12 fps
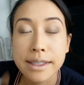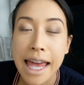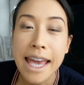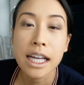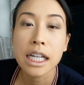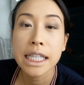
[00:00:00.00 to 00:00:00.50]

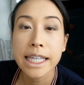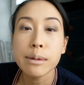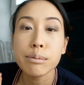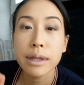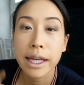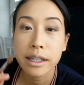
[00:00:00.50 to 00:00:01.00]
take a
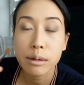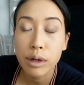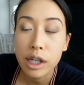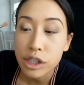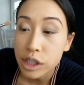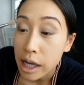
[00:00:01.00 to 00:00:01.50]
clean blending
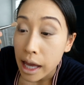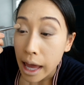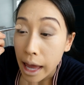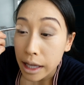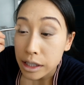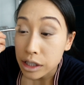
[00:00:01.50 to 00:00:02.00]
brush
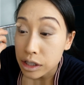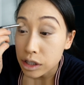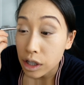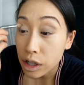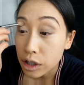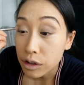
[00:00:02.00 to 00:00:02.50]
and just
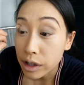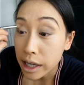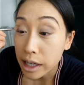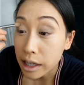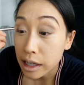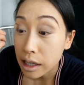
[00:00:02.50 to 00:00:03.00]
start
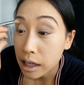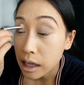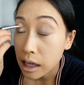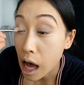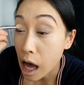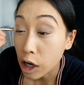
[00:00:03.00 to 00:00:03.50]
creating
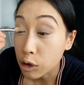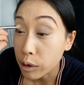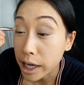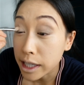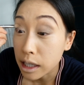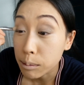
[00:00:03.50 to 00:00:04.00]
a
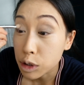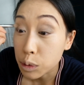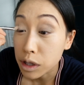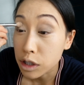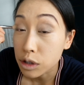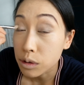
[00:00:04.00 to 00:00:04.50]
gradient
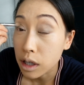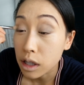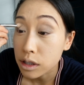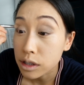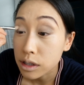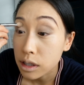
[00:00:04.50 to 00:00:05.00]
between the two
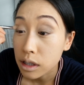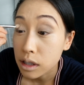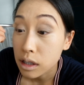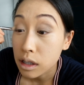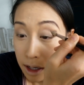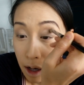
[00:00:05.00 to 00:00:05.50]
colors.
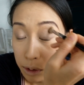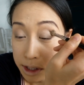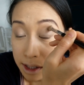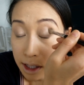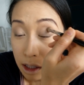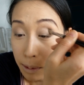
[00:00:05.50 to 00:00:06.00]
Now
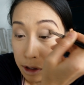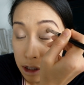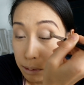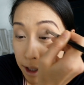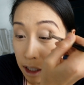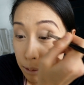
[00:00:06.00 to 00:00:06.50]
what's key about this
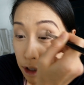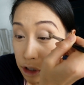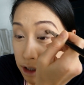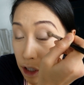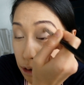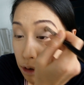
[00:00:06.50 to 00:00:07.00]
blending brush
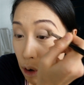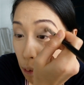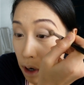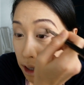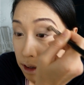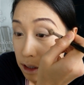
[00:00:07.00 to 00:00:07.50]
is that you don't
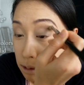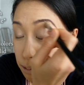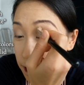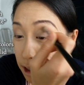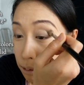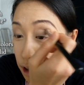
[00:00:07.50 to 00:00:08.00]
want this
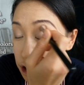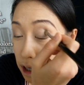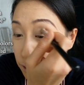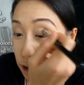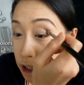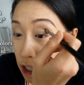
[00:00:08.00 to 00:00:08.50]
blending brush
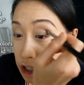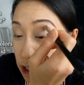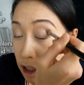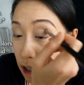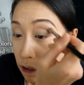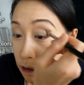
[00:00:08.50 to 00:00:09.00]
ever touching
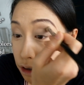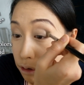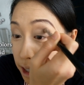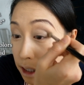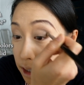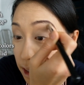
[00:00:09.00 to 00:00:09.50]
the color
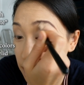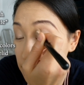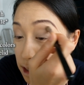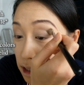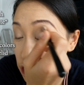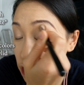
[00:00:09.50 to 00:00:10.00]
directly.
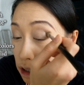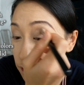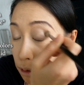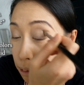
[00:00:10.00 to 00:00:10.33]
This is just for